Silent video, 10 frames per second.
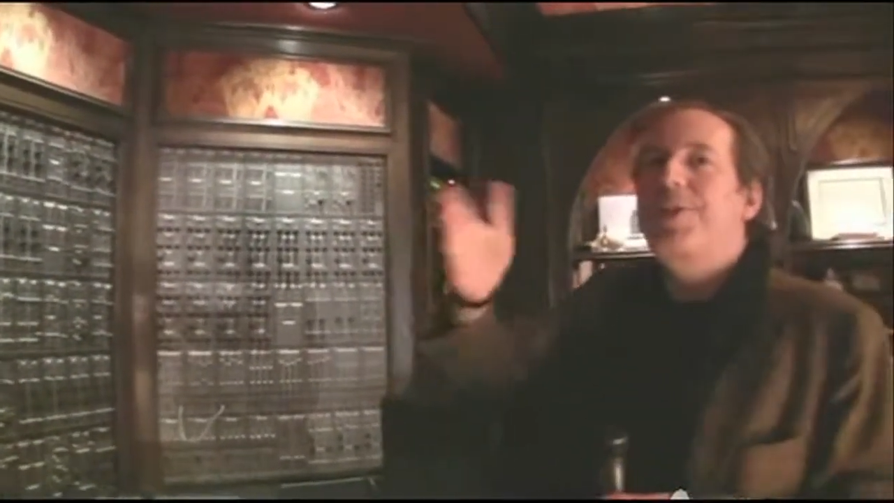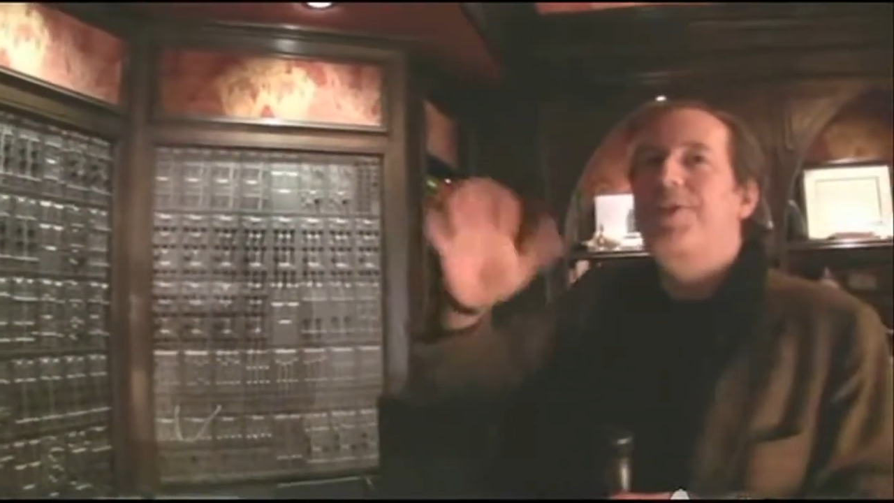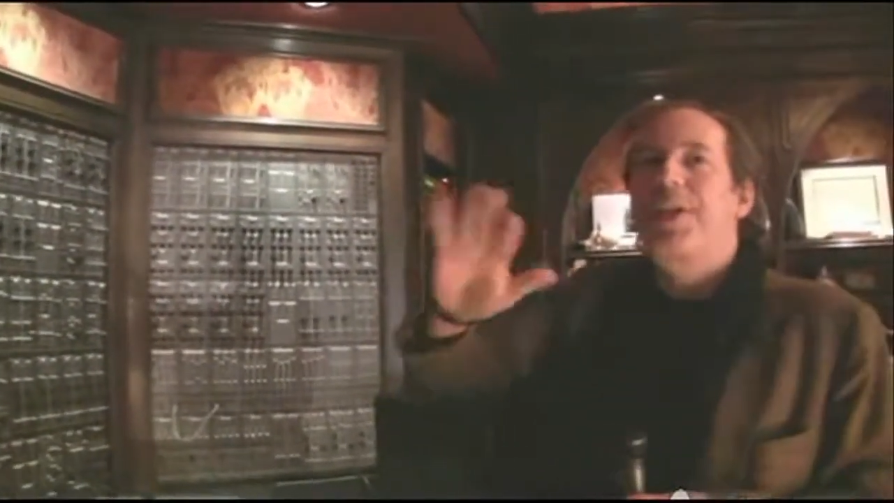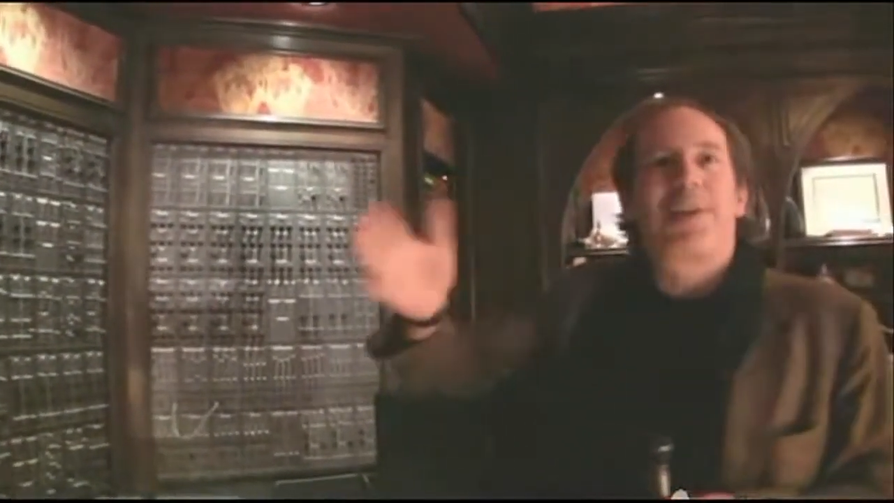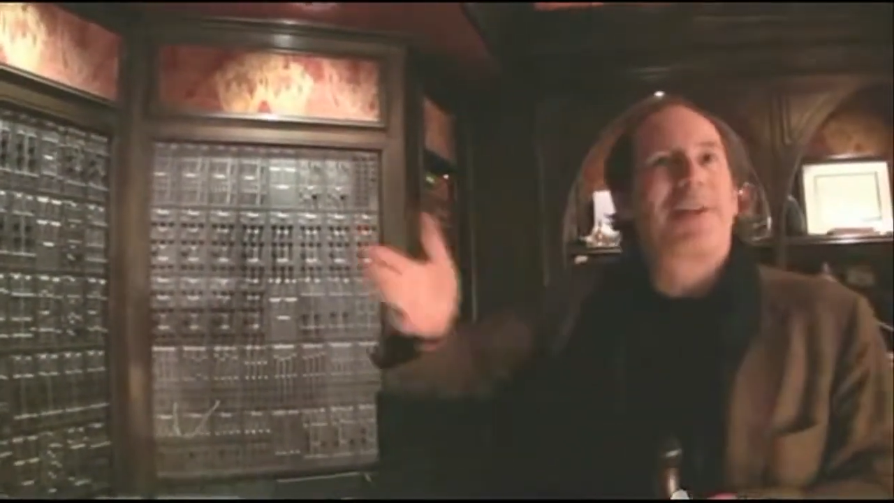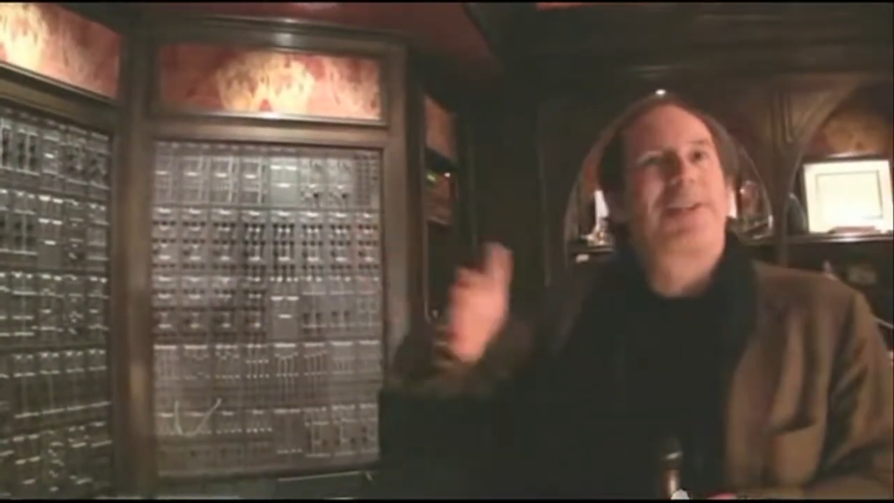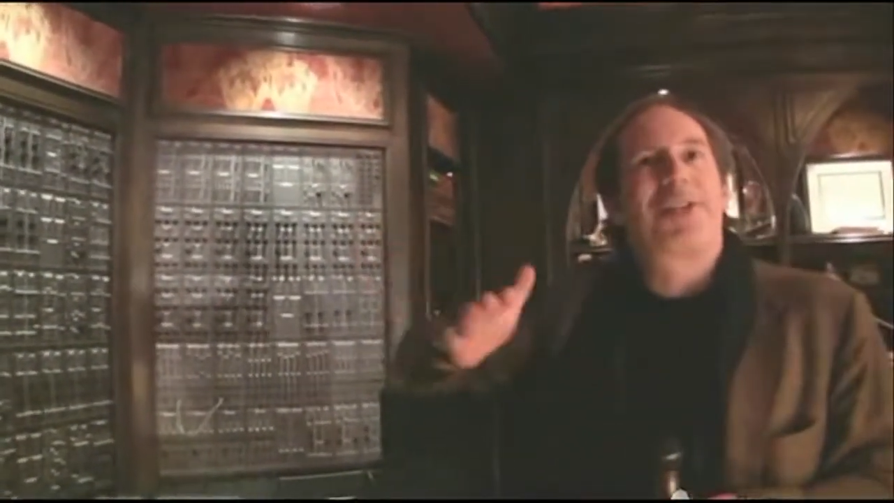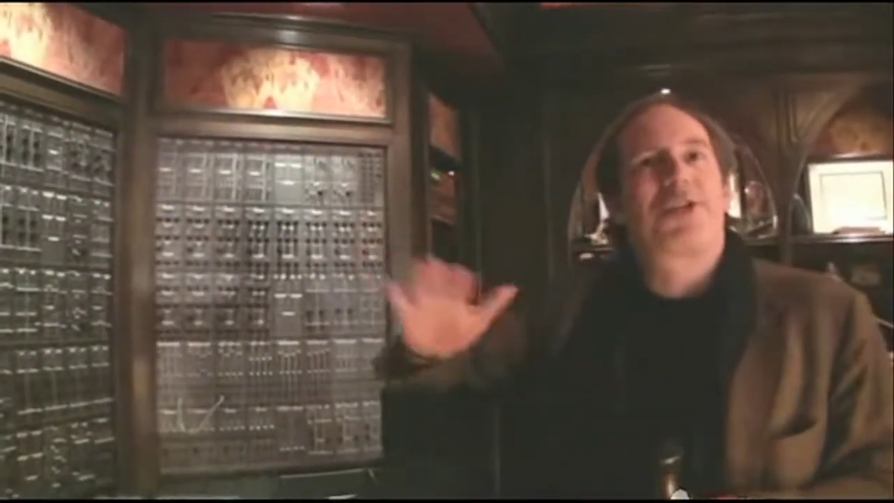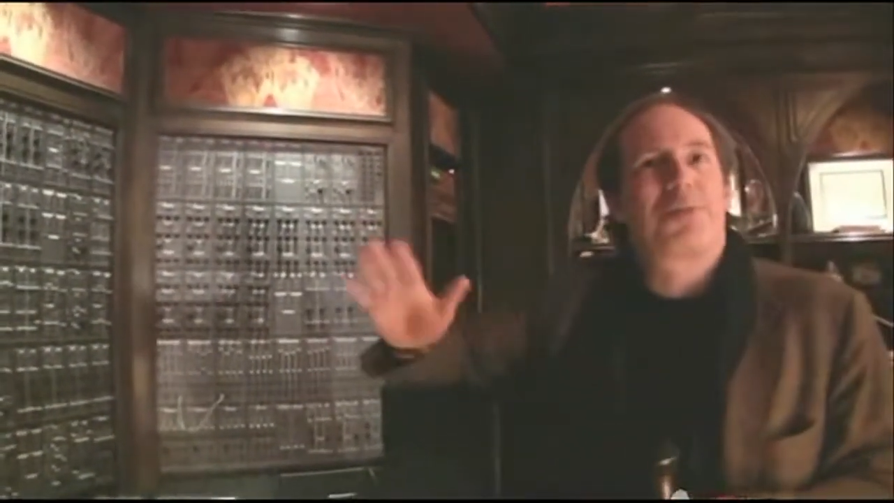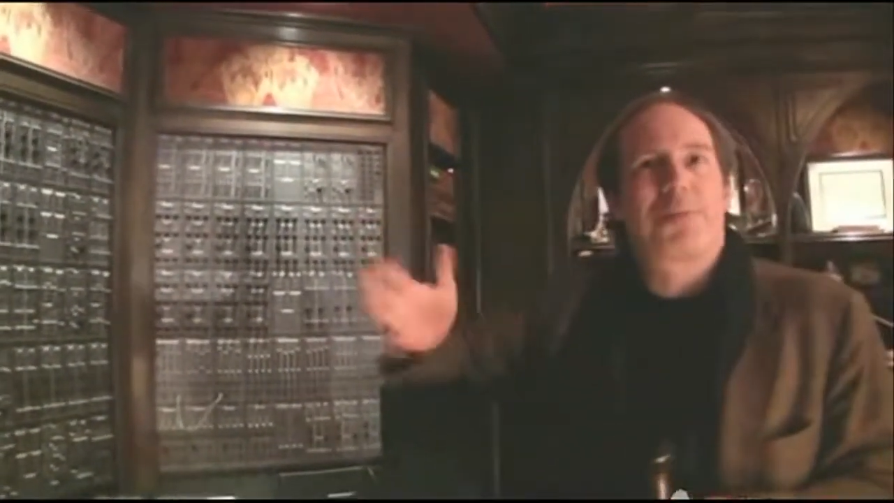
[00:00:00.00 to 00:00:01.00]
that
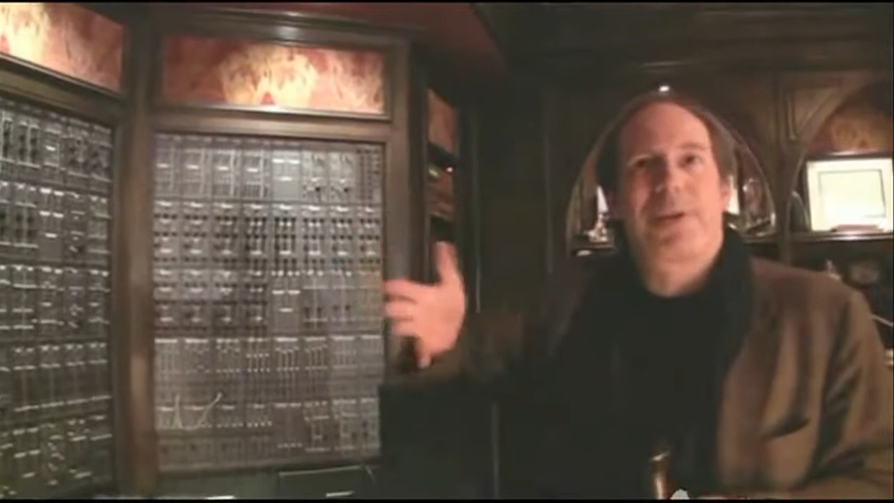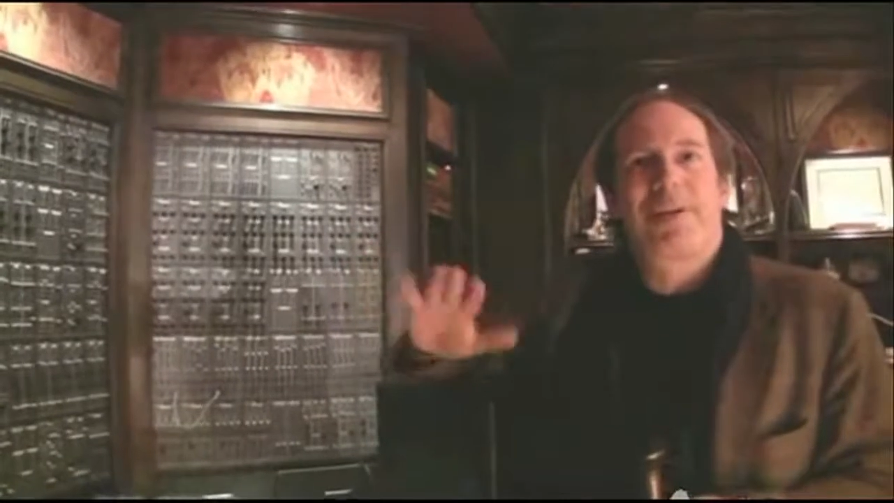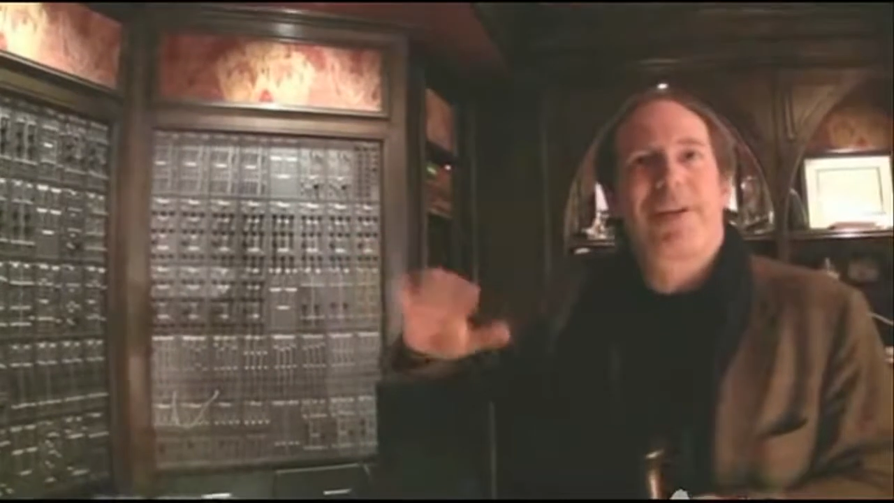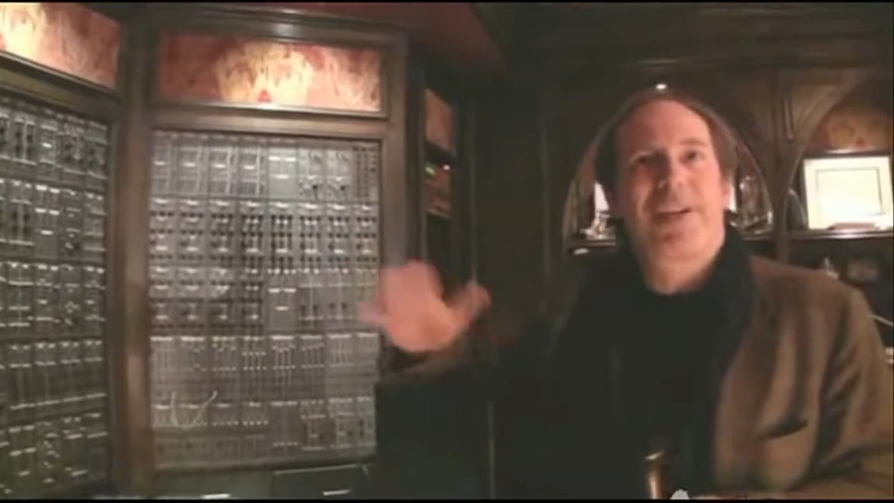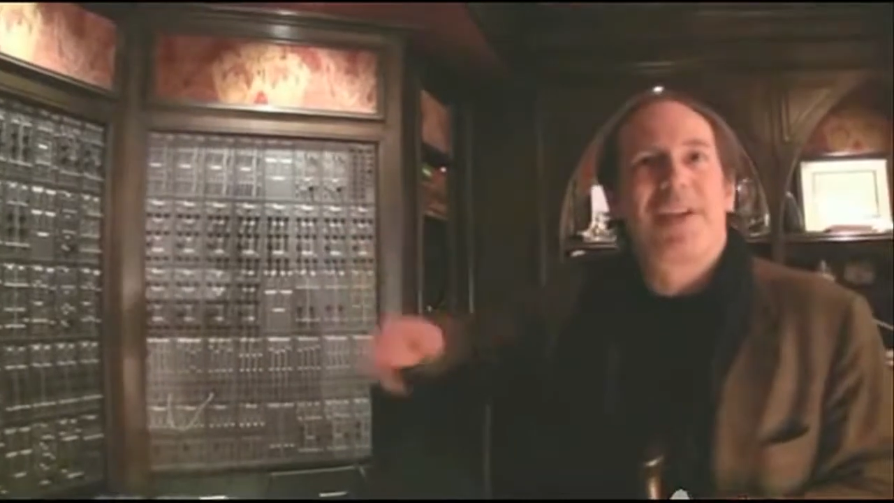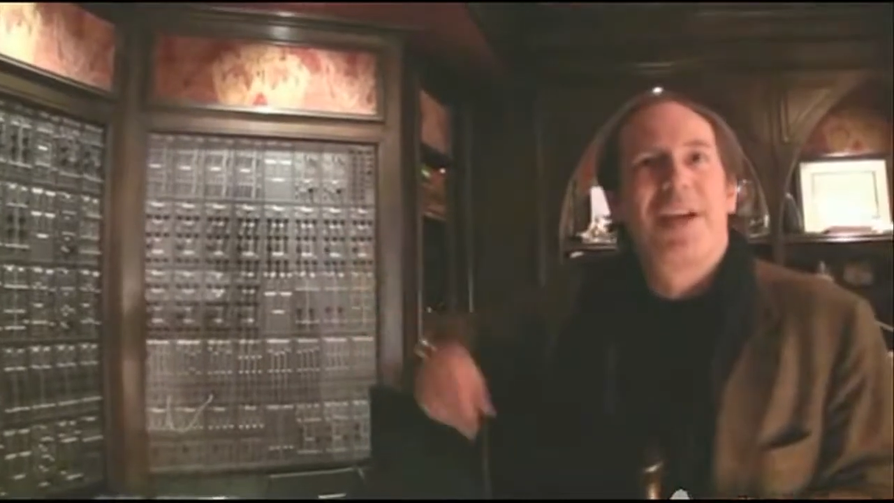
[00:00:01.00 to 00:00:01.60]
transition period,